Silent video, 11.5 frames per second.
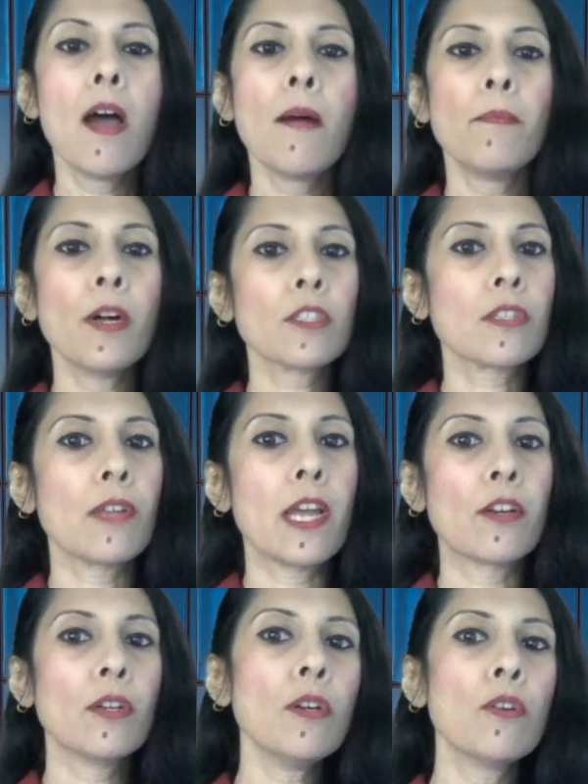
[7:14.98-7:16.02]

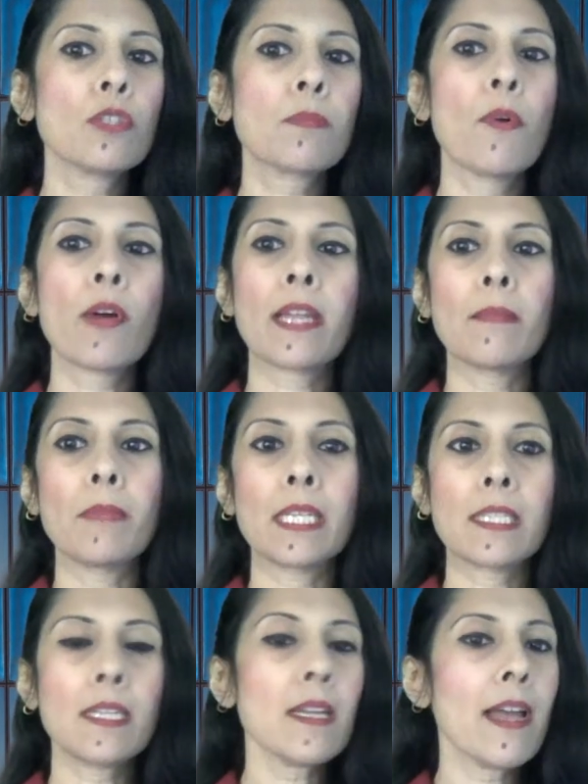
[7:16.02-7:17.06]
Bolsonaro, who spoke at the
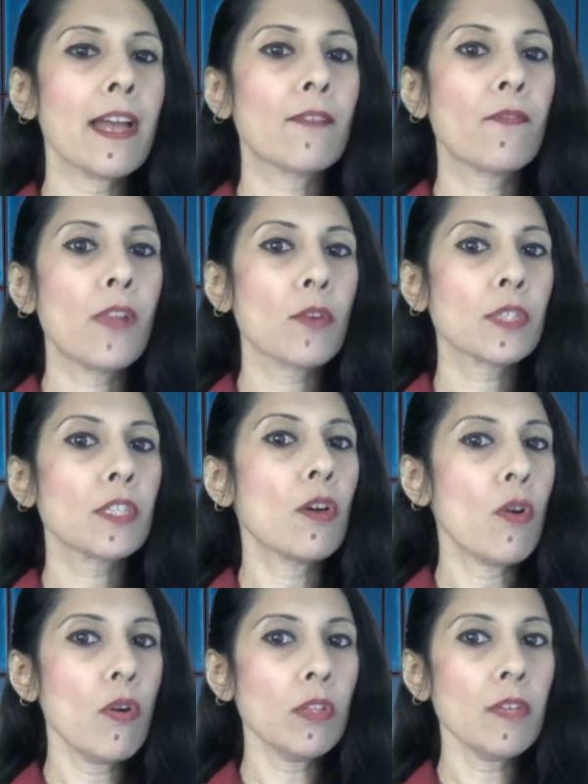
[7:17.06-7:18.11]
meeting, had flouted
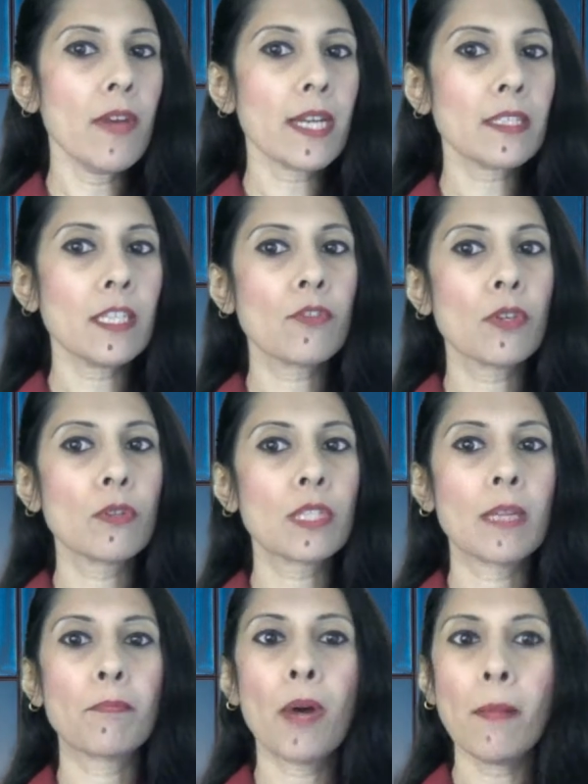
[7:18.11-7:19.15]
all the vaccine rules
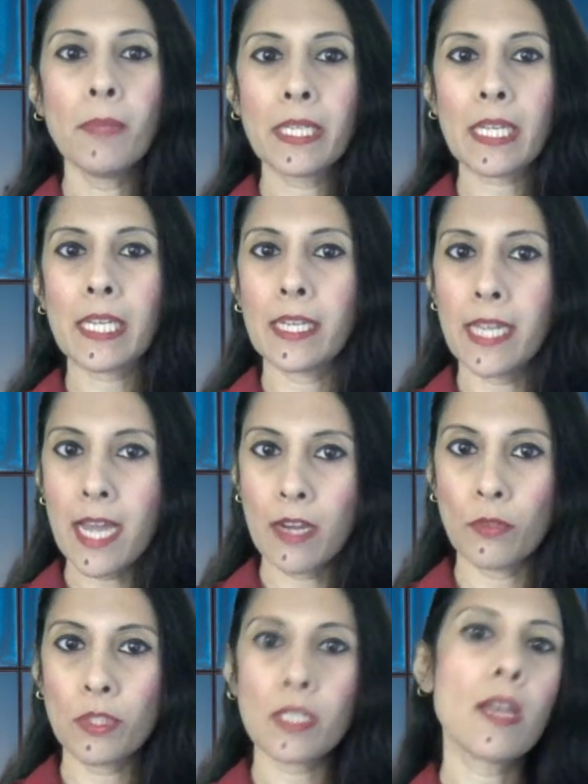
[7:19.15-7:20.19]
and publicly
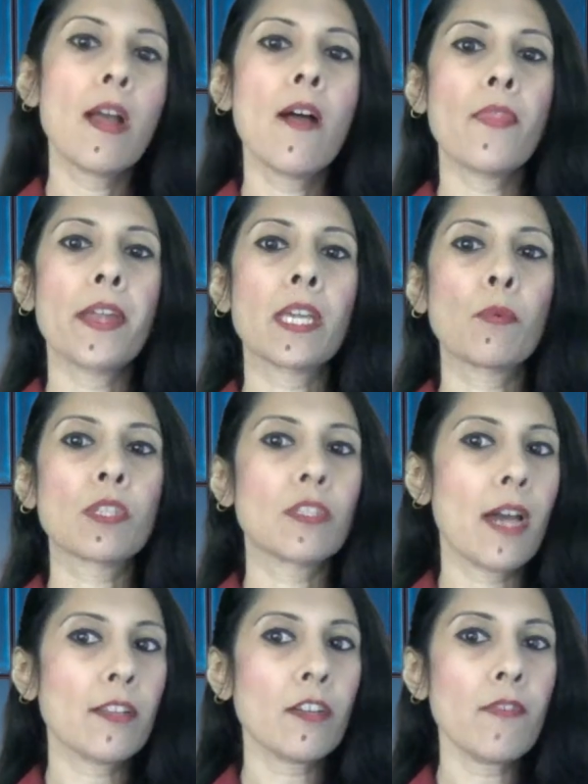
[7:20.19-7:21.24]
announced that he was
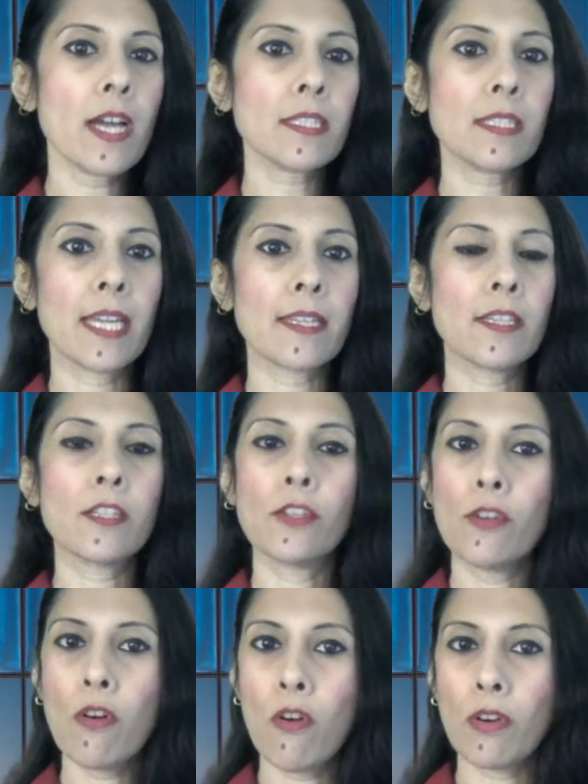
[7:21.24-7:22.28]
neither vaccinated
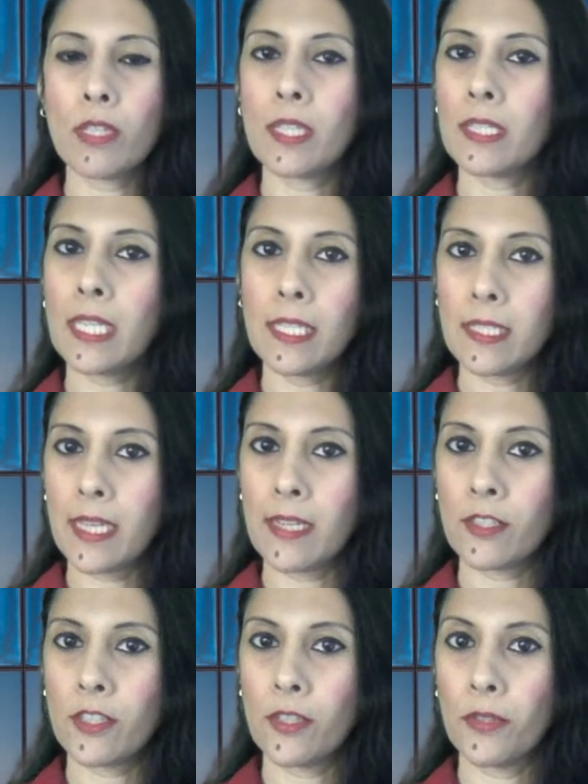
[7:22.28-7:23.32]
nor does he
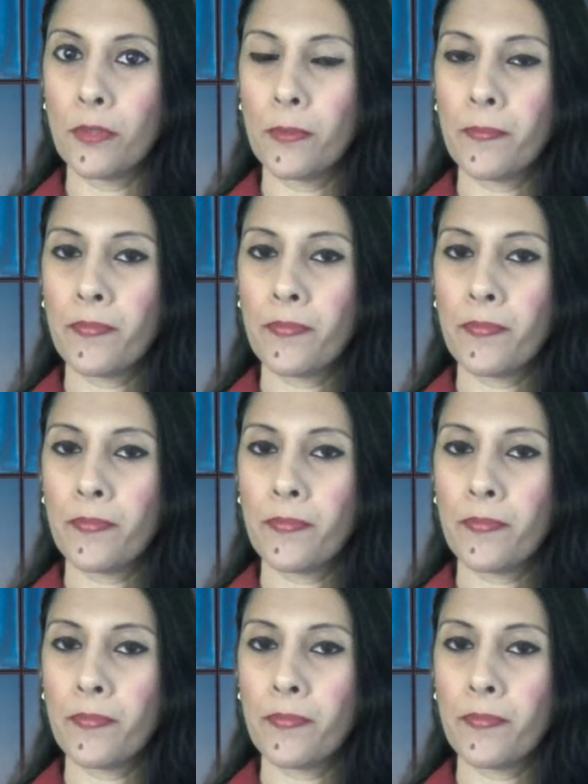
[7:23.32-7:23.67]
intend to.